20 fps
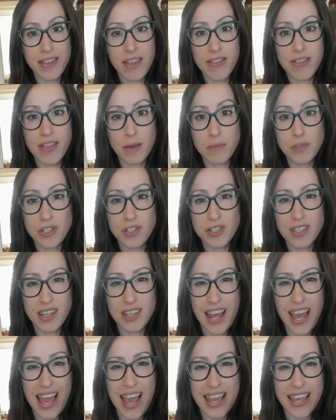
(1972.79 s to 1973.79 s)
The thumb's just
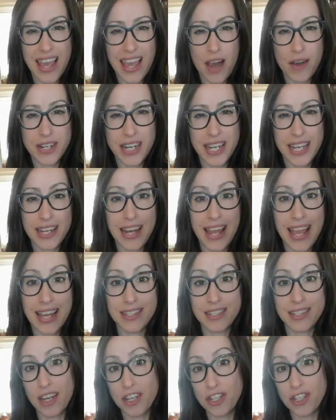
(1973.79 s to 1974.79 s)
going to hang out in
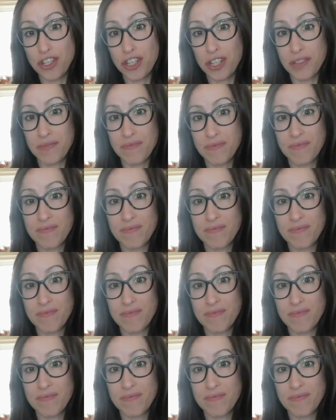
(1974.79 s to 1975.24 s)
adduction.